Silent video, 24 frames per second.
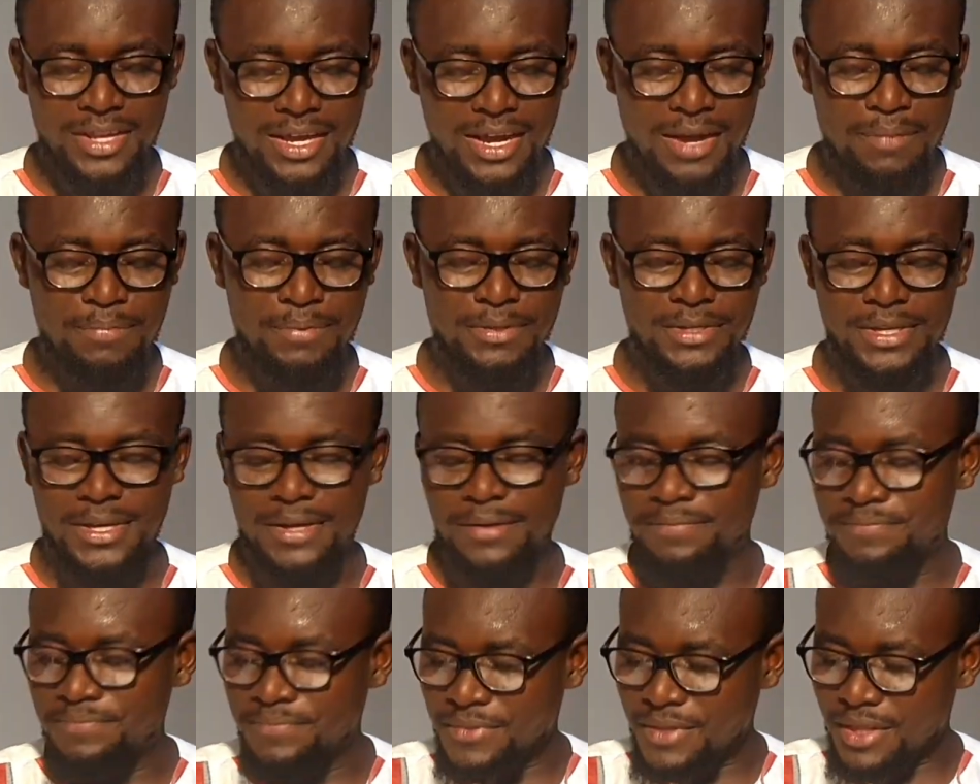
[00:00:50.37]
they happen.
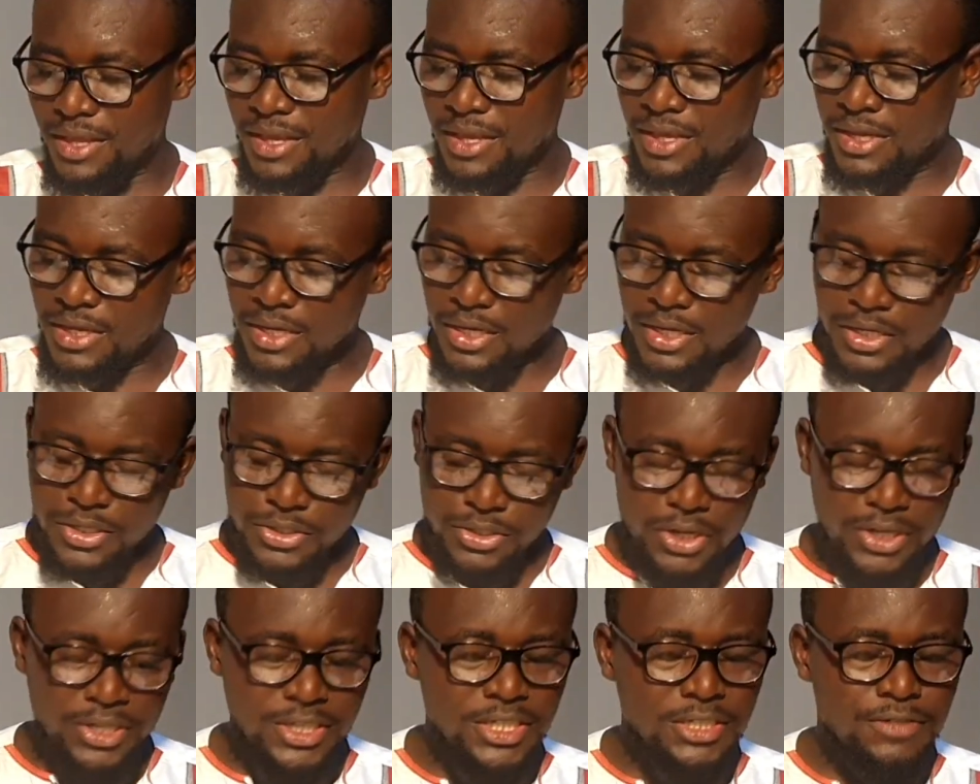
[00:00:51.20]
Yep.
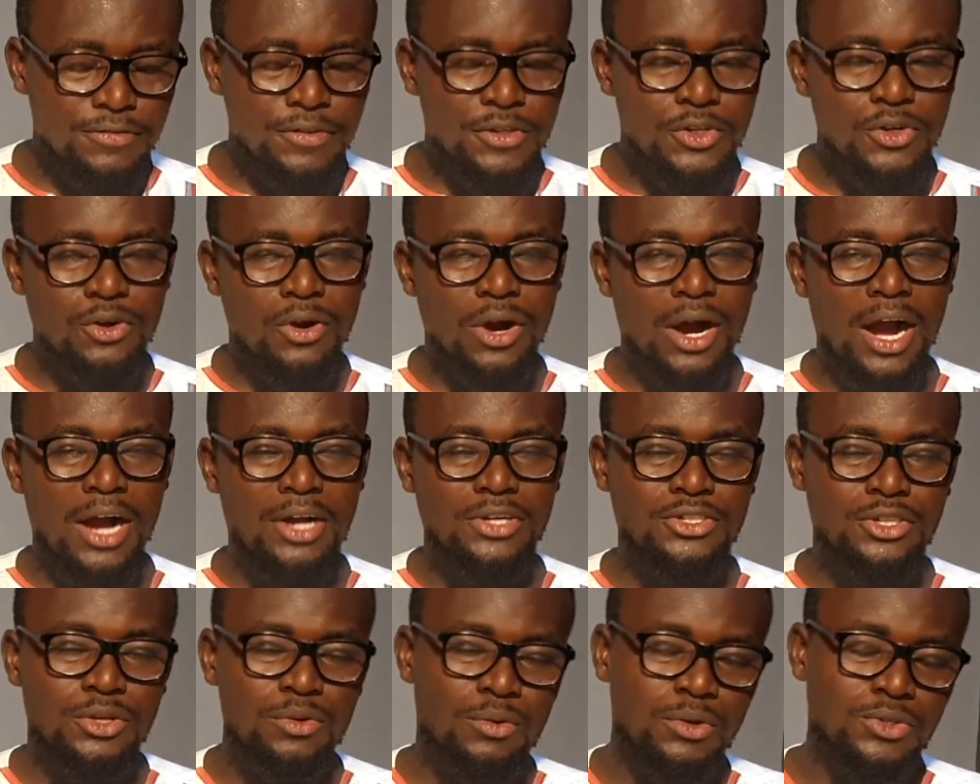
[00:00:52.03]
So in this video, I
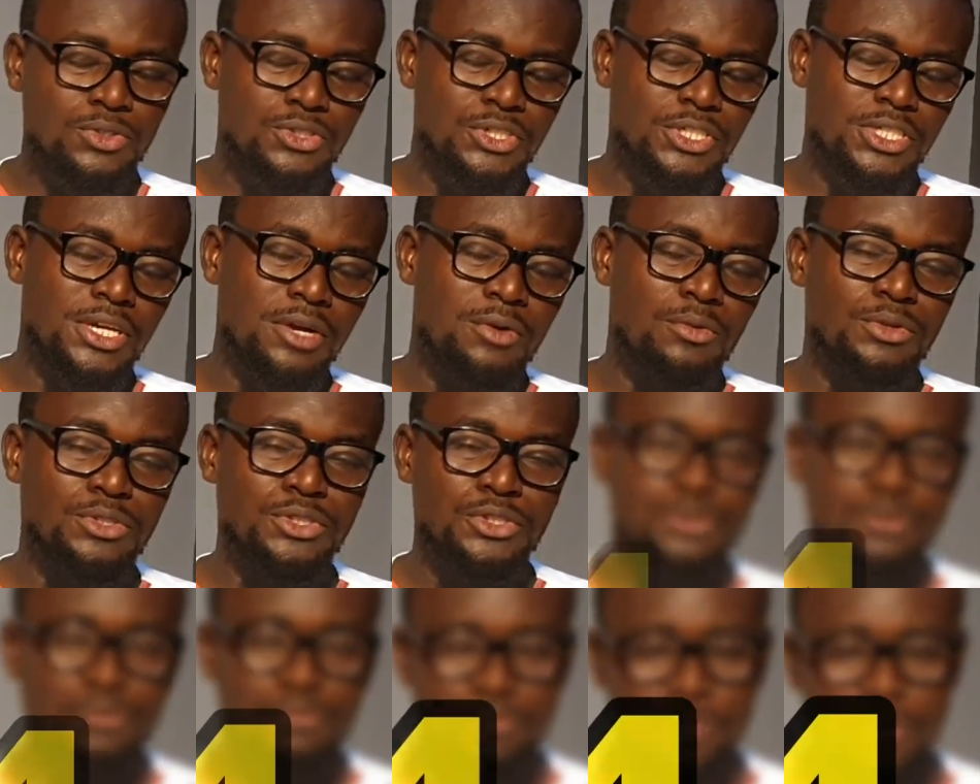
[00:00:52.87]
actually want to share
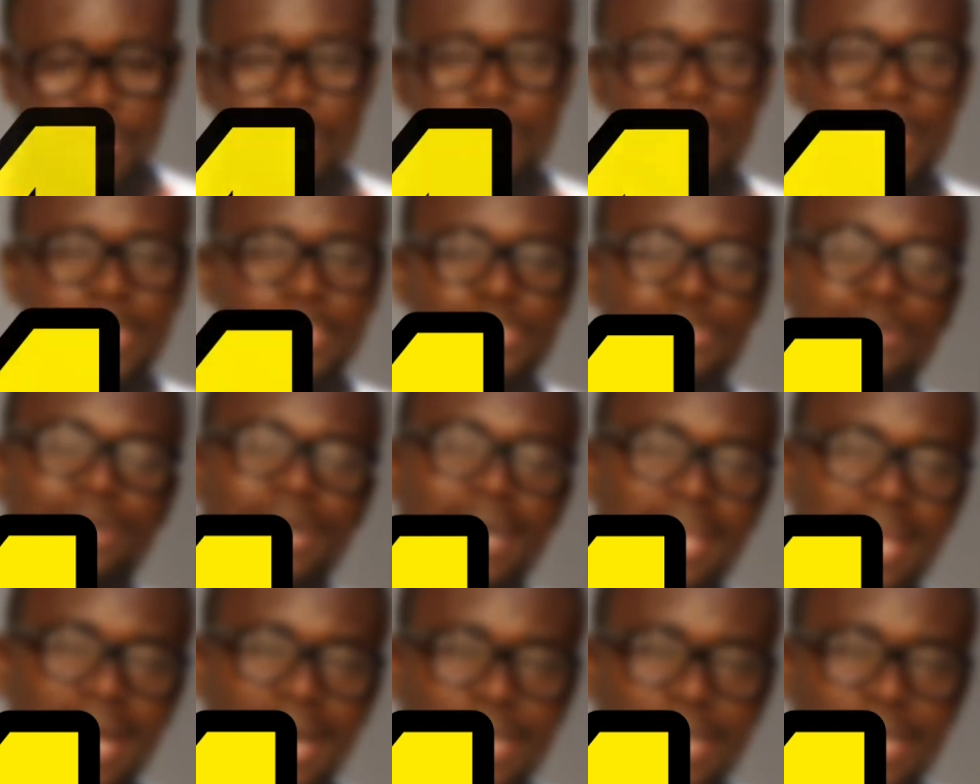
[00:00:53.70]
with you 4 ways you can